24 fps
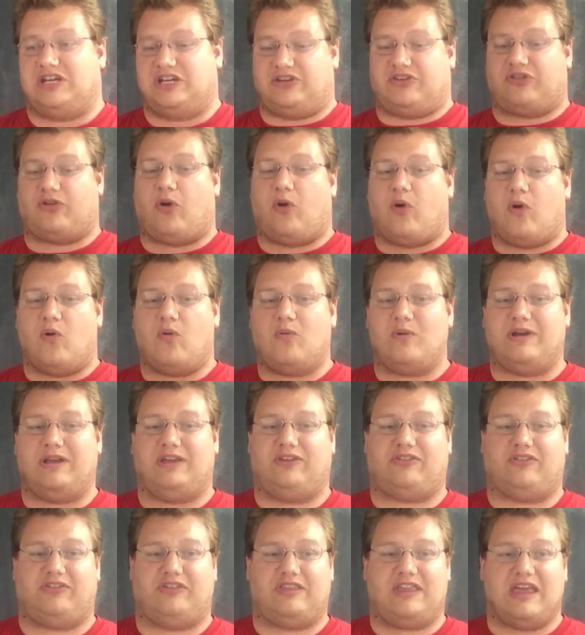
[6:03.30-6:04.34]
It's
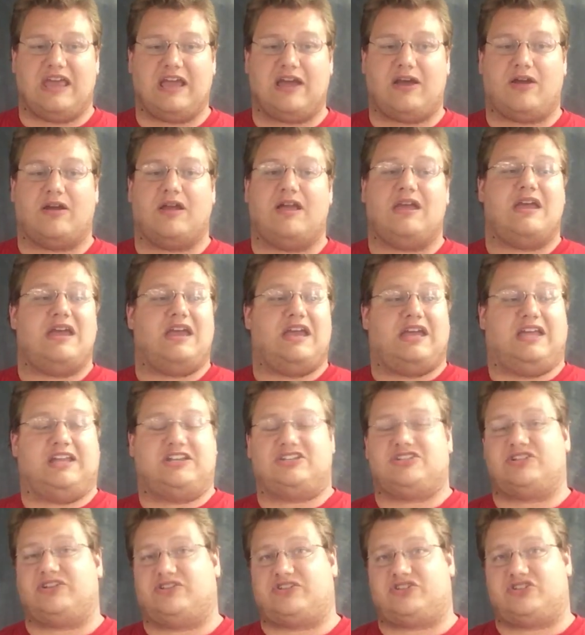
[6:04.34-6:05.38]
always there. It
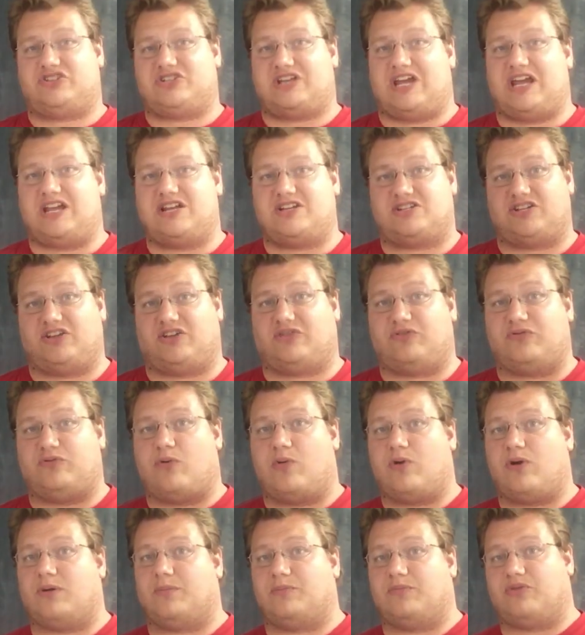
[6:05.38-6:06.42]
just changes
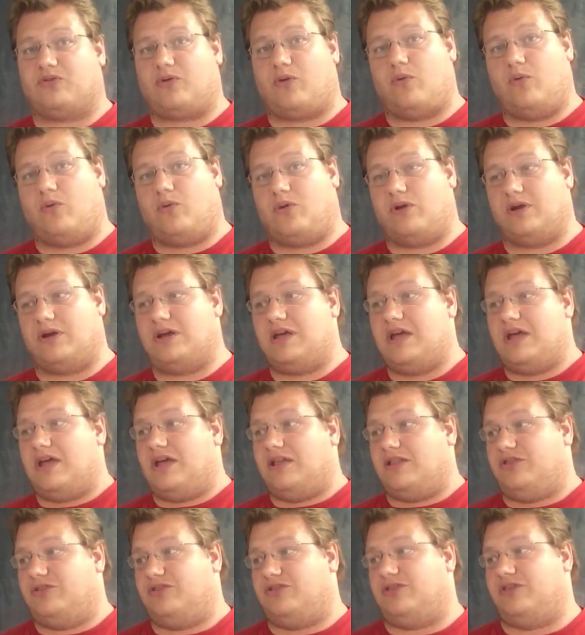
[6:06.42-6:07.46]
forms or
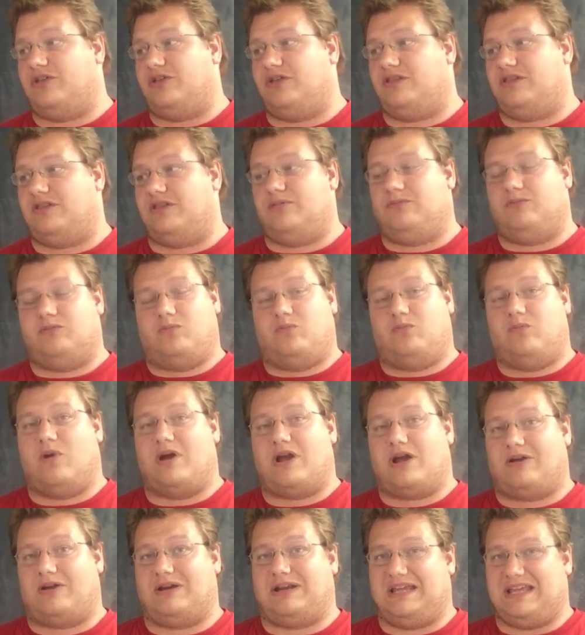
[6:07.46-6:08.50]

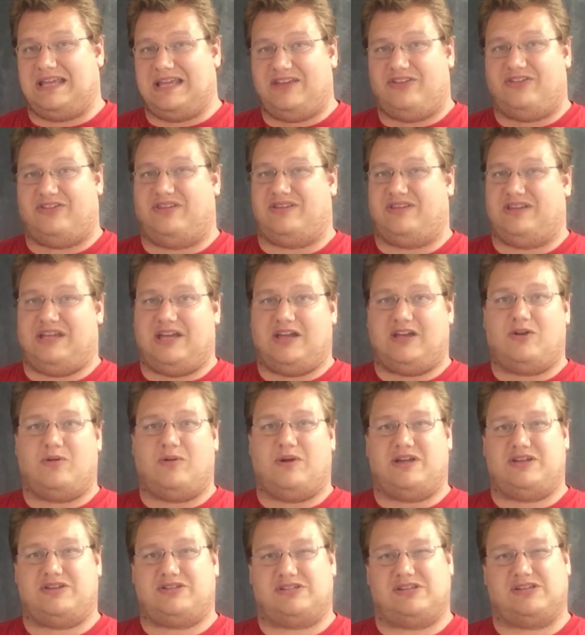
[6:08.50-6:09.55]
where it is in the
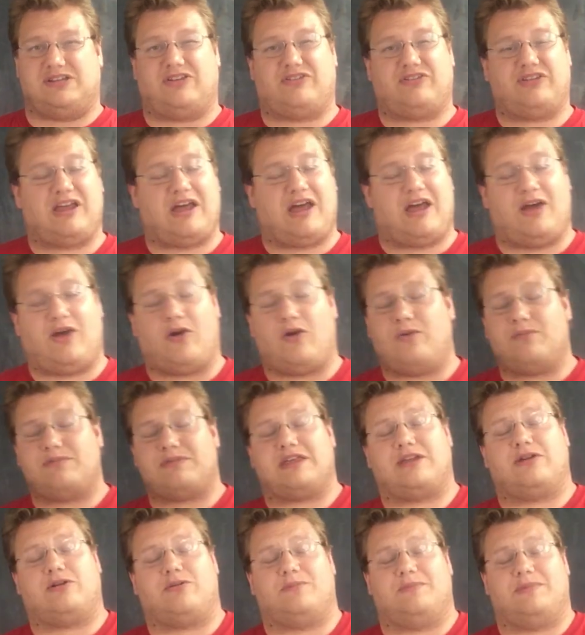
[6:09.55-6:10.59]
equation. I hope
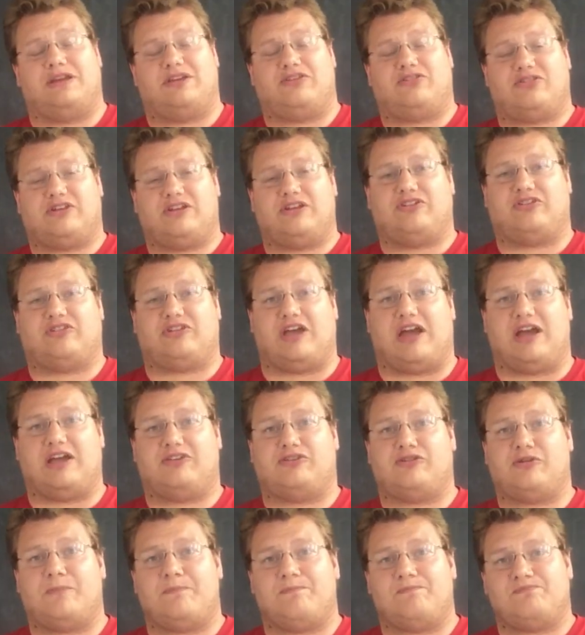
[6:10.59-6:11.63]
that all makes sense,
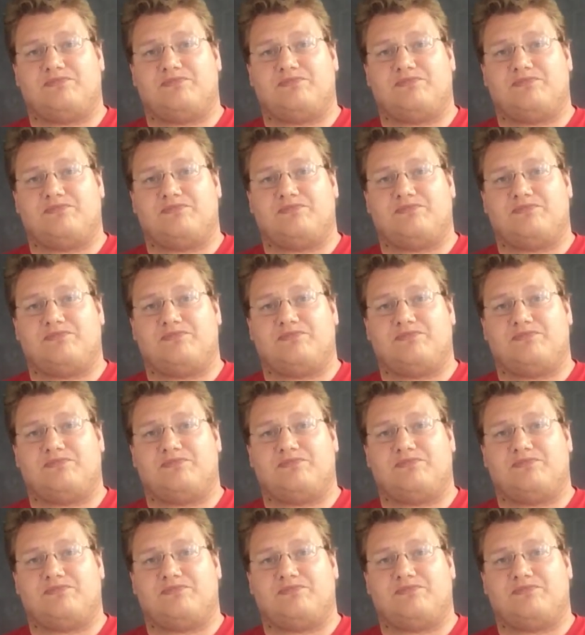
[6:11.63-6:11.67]
guys.